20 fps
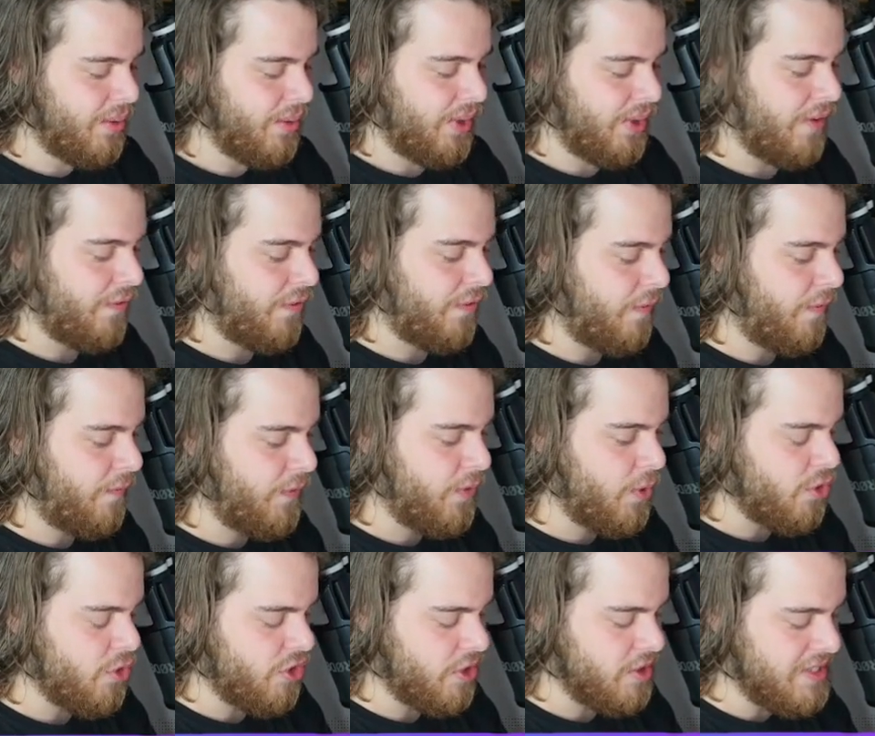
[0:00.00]
You have
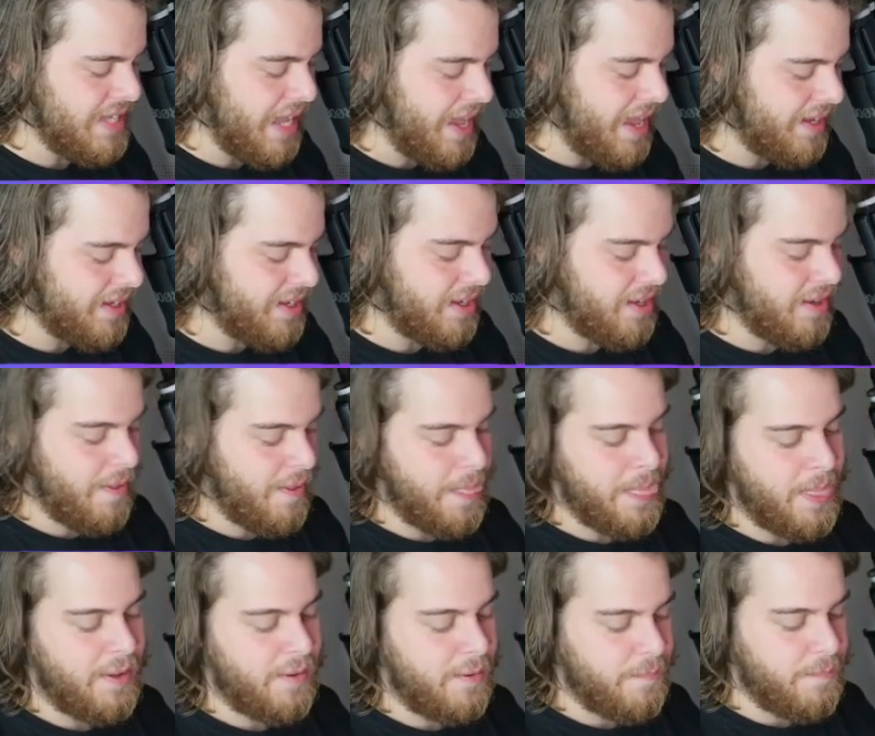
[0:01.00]
Fusion Tag,
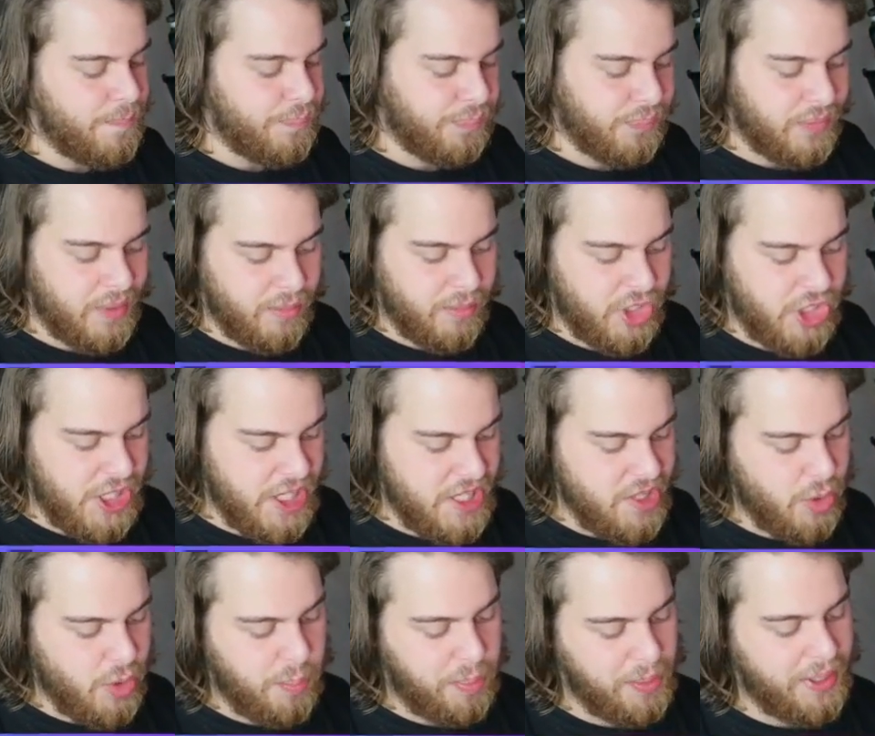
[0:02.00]

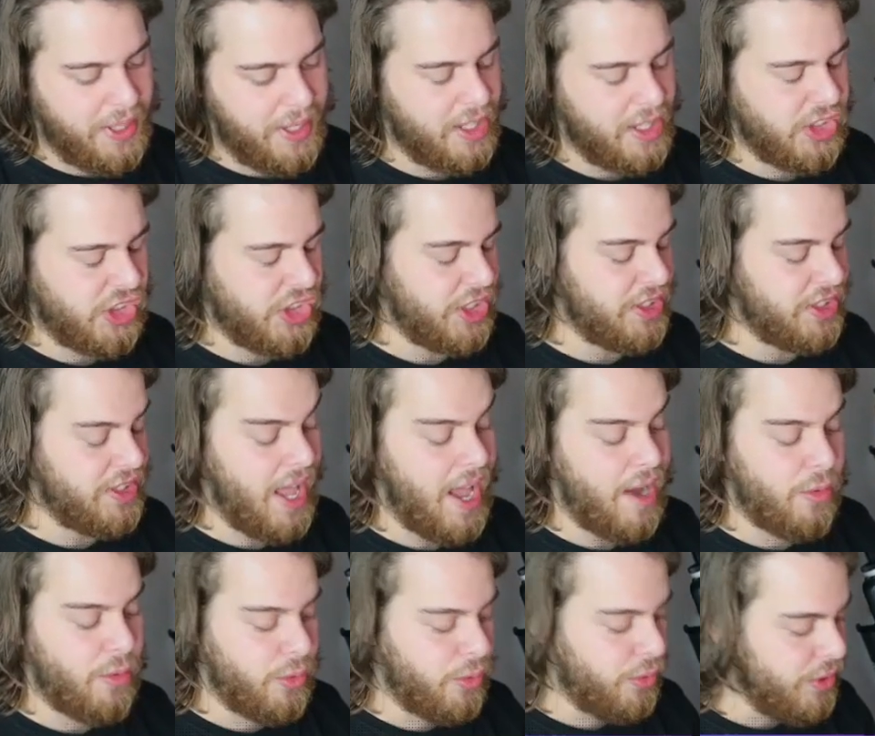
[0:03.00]
Machine Duplication,
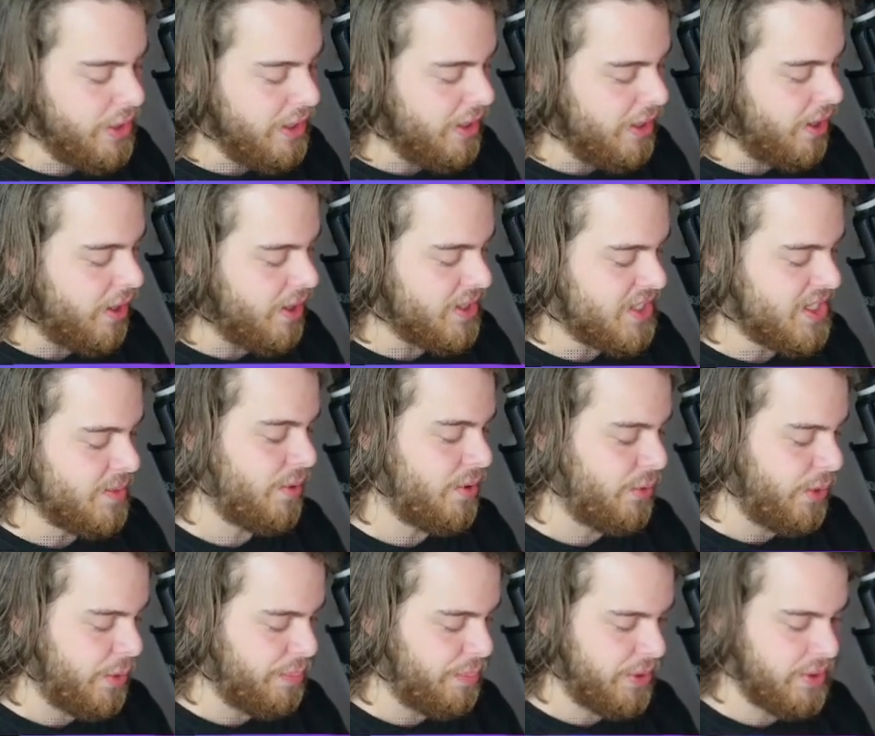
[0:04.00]
a really awesome
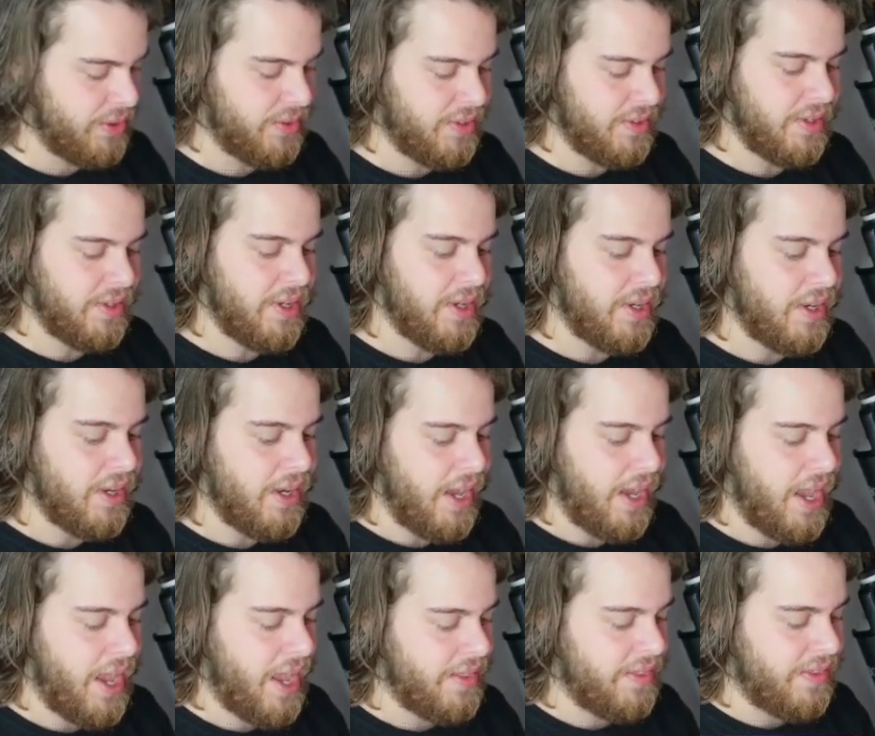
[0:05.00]
reprint,
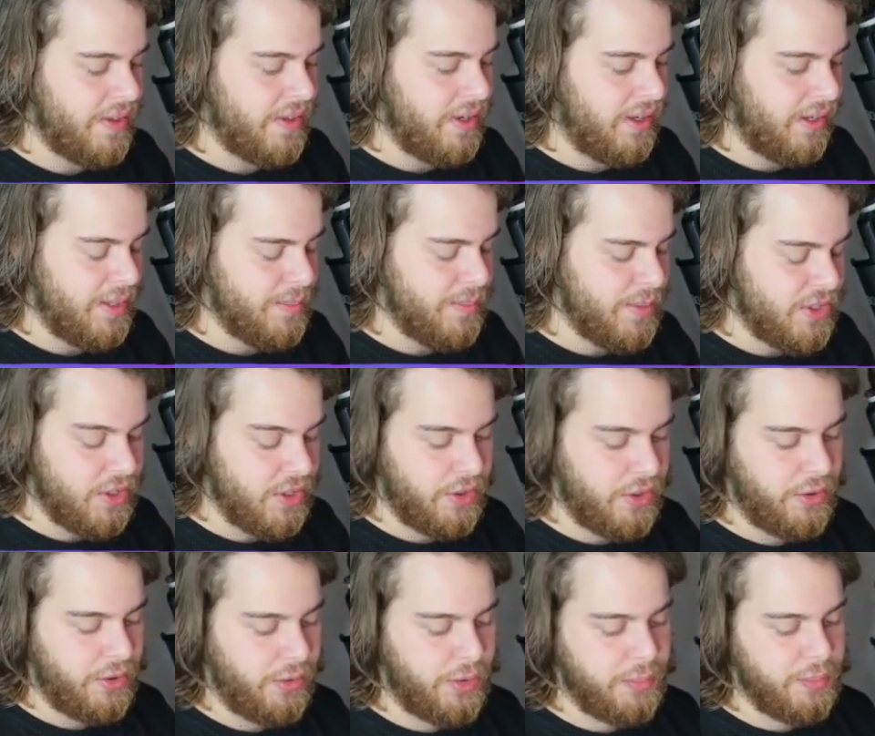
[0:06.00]
and
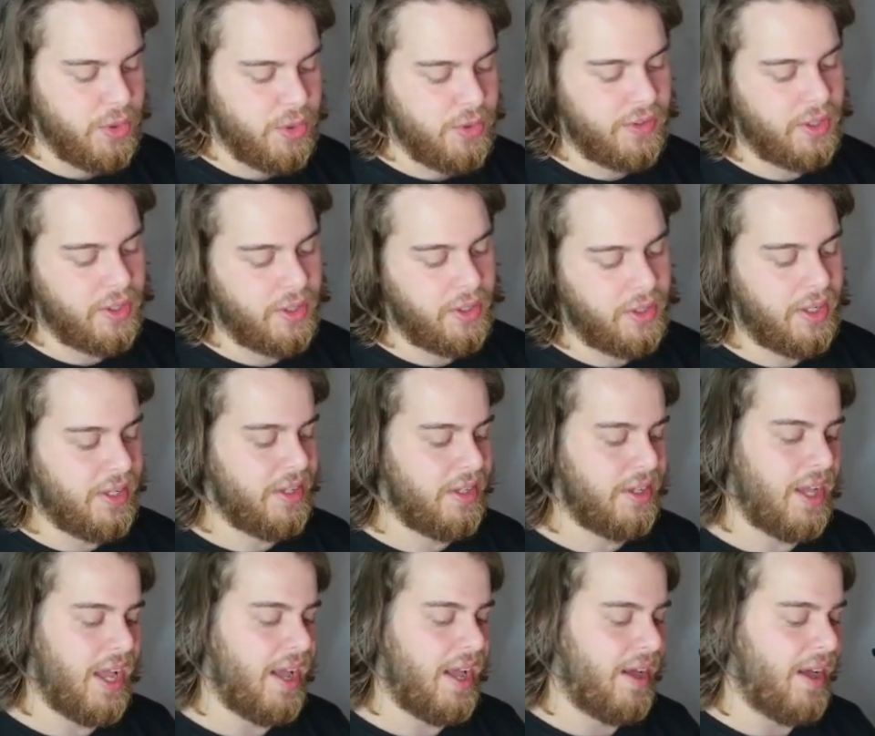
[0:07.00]
Limiter Removal,
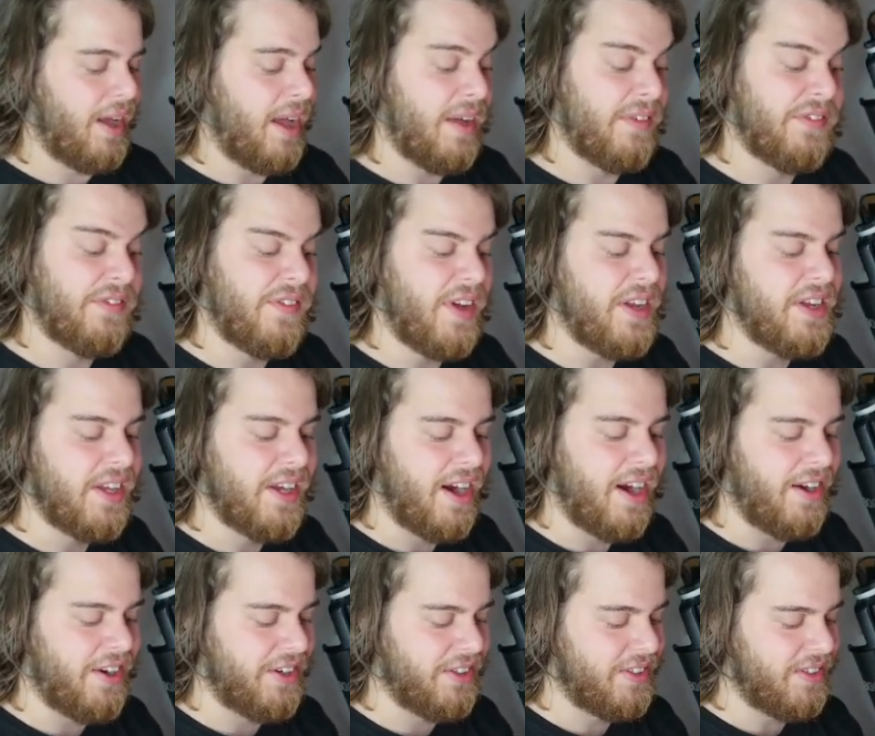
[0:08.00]
a funny
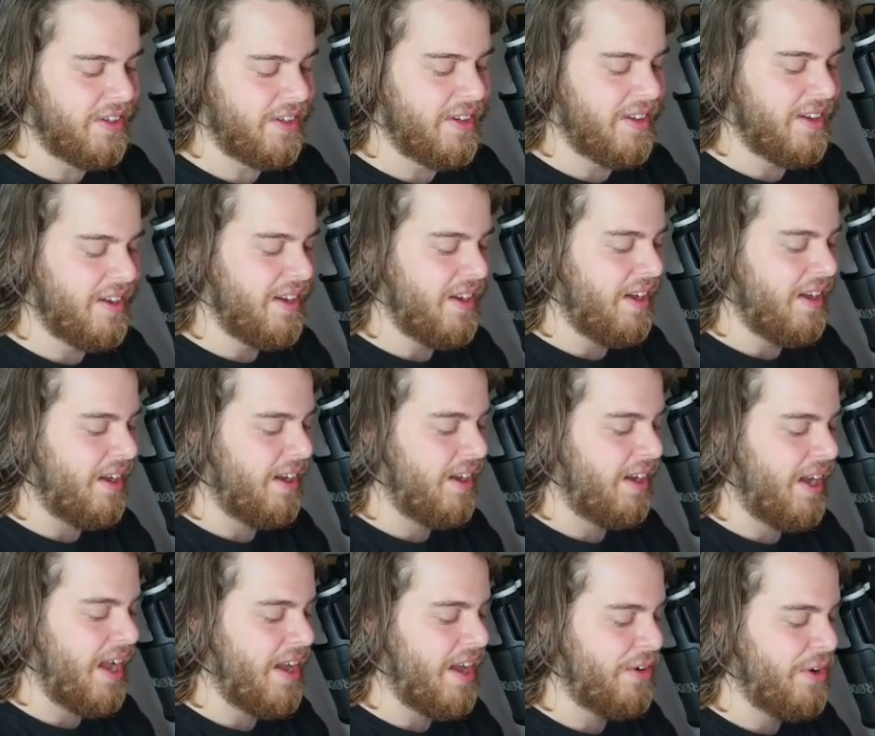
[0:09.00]
card.
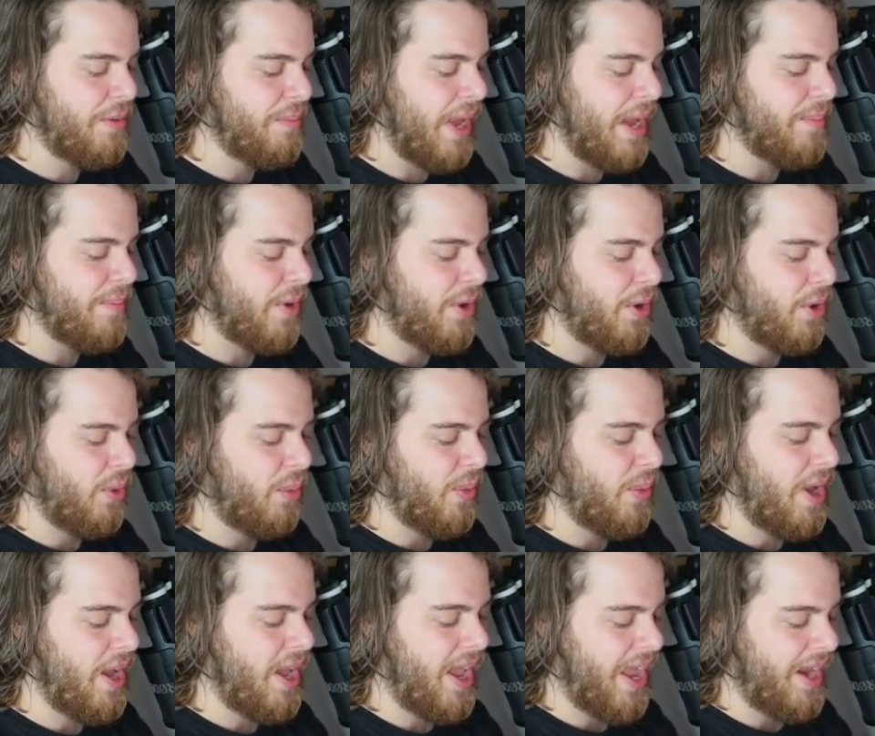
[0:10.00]
I remember
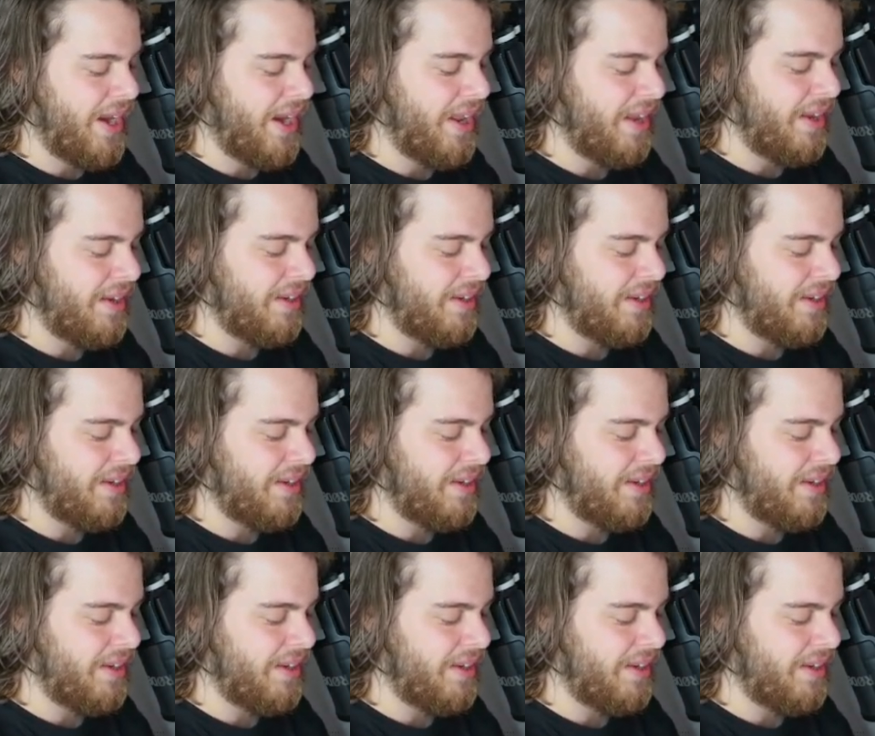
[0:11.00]
when